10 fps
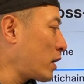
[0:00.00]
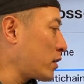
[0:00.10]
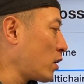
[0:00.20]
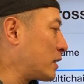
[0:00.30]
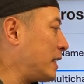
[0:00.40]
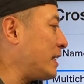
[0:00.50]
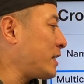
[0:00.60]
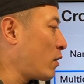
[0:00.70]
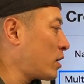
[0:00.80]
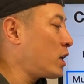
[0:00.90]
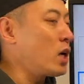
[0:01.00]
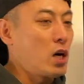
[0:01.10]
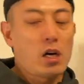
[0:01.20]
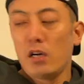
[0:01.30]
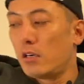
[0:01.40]
at the detail
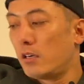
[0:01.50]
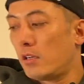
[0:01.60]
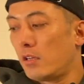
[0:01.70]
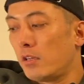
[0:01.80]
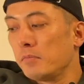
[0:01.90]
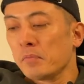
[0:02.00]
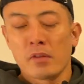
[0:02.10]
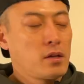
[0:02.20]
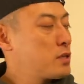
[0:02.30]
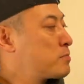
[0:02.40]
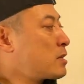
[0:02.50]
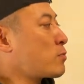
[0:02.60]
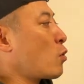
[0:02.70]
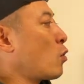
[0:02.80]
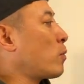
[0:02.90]
here, it's much
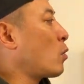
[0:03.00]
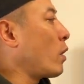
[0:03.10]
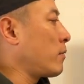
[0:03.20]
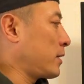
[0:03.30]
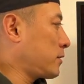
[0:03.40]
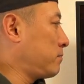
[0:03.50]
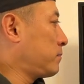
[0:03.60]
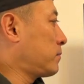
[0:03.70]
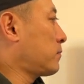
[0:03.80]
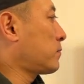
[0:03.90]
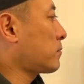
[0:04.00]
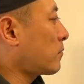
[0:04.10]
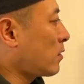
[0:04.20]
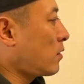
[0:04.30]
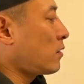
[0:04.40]
more overwhelming
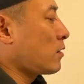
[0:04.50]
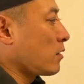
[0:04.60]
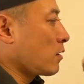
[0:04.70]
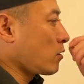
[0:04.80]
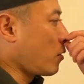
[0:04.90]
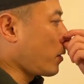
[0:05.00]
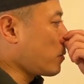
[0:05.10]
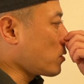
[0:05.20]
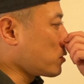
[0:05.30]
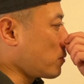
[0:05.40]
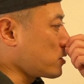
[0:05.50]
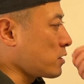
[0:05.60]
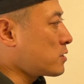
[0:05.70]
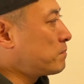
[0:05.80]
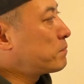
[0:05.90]
compared with
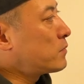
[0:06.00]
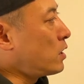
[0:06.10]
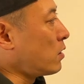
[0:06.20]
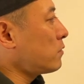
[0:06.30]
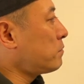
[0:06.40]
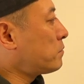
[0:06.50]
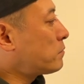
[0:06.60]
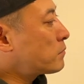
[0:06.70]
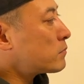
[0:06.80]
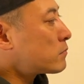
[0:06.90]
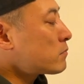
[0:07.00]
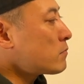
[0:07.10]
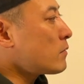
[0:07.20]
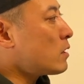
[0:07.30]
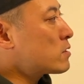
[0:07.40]
Osmosis here.
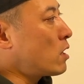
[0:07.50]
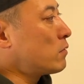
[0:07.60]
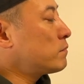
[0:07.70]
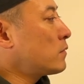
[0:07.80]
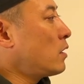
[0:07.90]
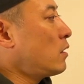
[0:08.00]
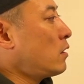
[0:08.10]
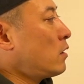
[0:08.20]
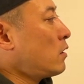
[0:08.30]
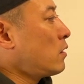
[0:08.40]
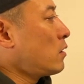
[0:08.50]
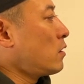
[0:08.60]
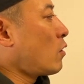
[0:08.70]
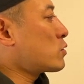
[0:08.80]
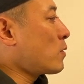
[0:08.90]
So,
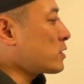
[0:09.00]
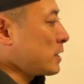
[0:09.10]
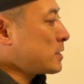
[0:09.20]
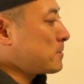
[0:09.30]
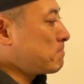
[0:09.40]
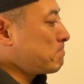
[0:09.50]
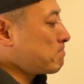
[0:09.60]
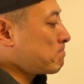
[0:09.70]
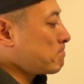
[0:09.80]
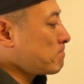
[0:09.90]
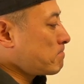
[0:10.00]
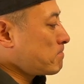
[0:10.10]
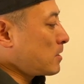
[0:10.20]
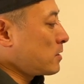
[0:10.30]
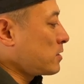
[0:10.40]
Osmosis,
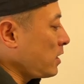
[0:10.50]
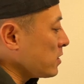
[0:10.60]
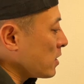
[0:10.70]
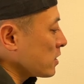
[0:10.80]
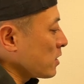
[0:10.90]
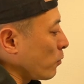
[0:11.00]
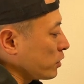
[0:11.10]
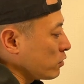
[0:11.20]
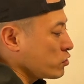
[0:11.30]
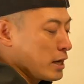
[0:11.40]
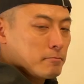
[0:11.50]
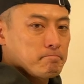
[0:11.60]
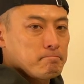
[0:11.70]
these are the supporting chain.